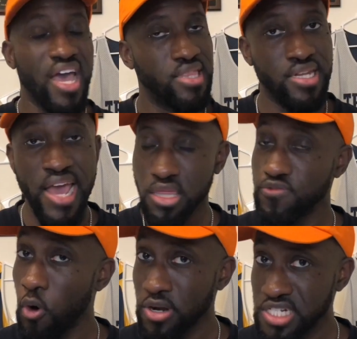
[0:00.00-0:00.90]
The next
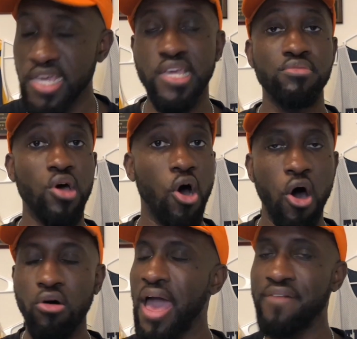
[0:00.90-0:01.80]
four teams
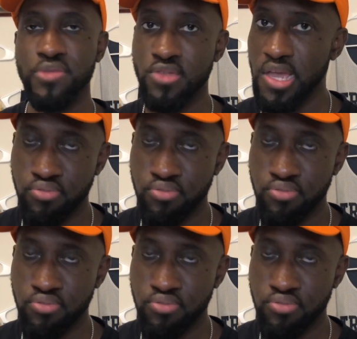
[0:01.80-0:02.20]
all have the same